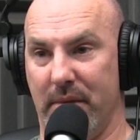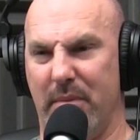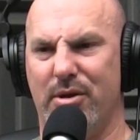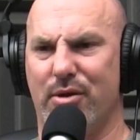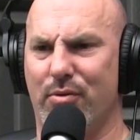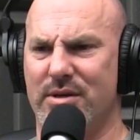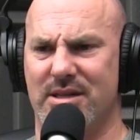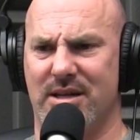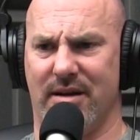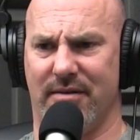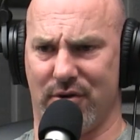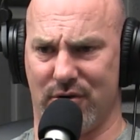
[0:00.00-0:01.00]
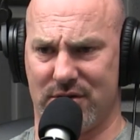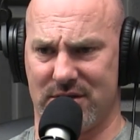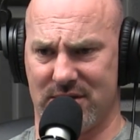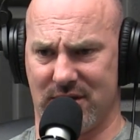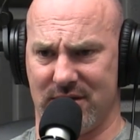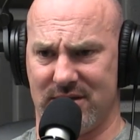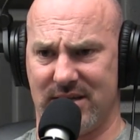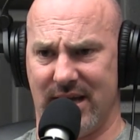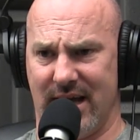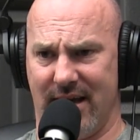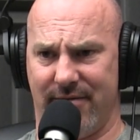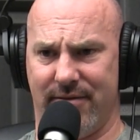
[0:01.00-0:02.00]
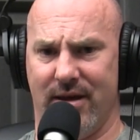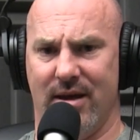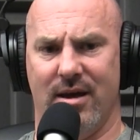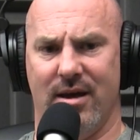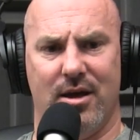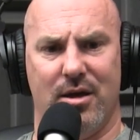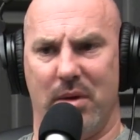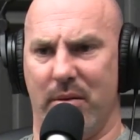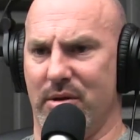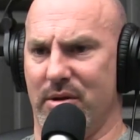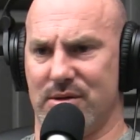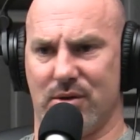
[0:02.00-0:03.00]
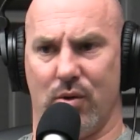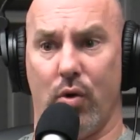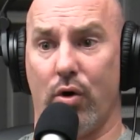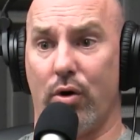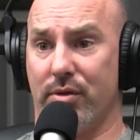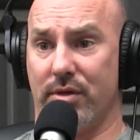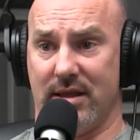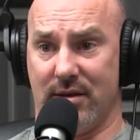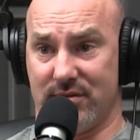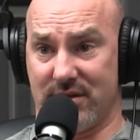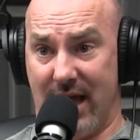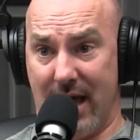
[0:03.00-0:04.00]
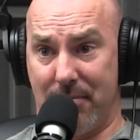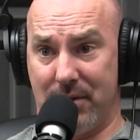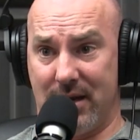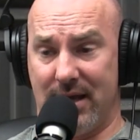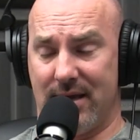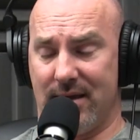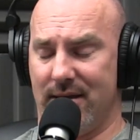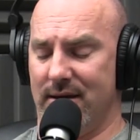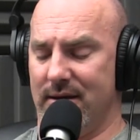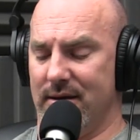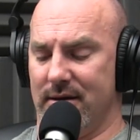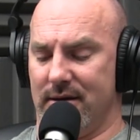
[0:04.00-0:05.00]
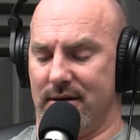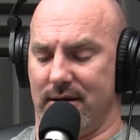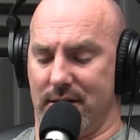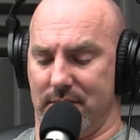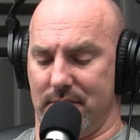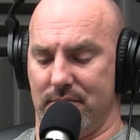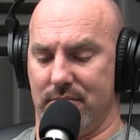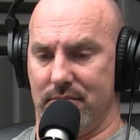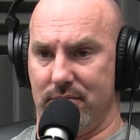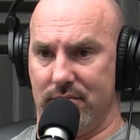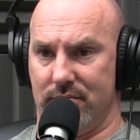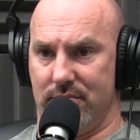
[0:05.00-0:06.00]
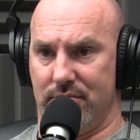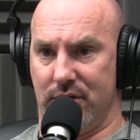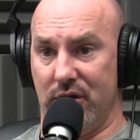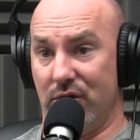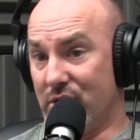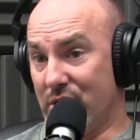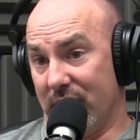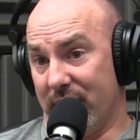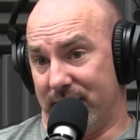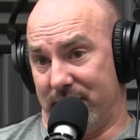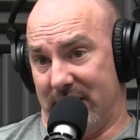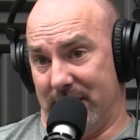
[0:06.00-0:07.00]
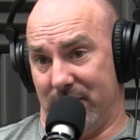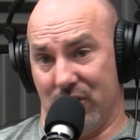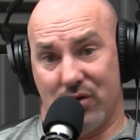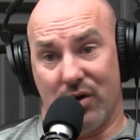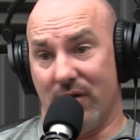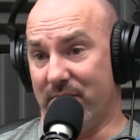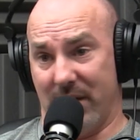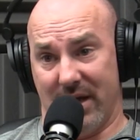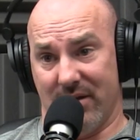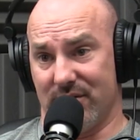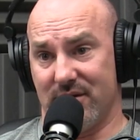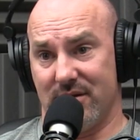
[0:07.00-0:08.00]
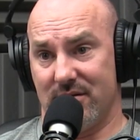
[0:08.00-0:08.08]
Maybe there wasn't enough nurses on staff. Maybe there was a horrible thing that was happening. Mm-hmm. Um, but you could have you could have bailed.